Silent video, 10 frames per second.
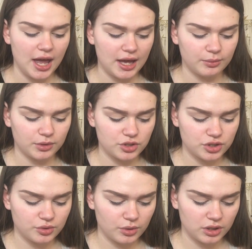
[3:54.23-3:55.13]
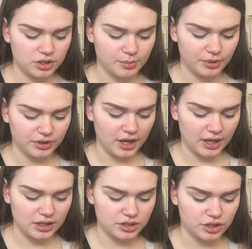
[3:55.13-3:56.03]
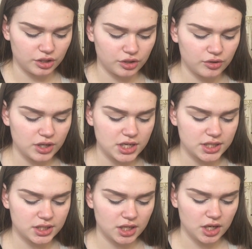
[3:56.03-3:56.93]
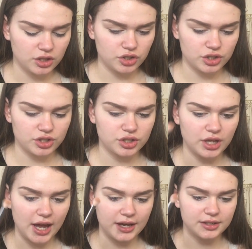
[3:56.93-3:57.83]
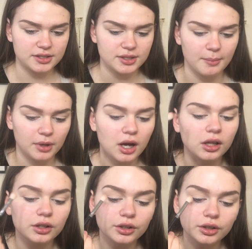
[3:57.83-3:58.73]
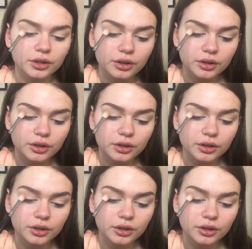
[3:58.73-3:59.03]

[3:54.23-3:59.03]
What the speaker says: and we're just going to put that into the crease just to add some color.